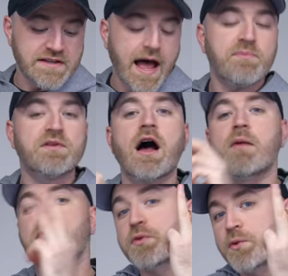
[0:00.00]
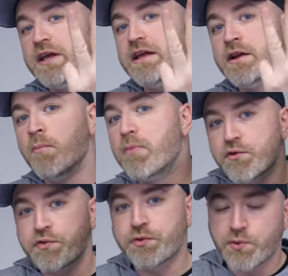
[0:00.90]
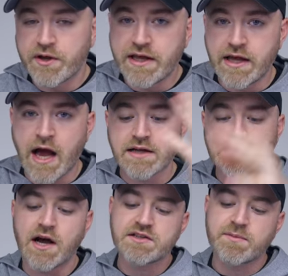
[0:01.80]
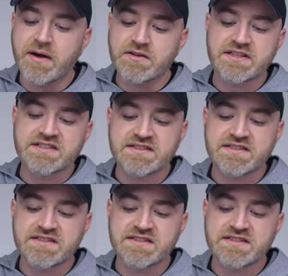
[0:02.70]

Laptop 3, number 3. I talked about this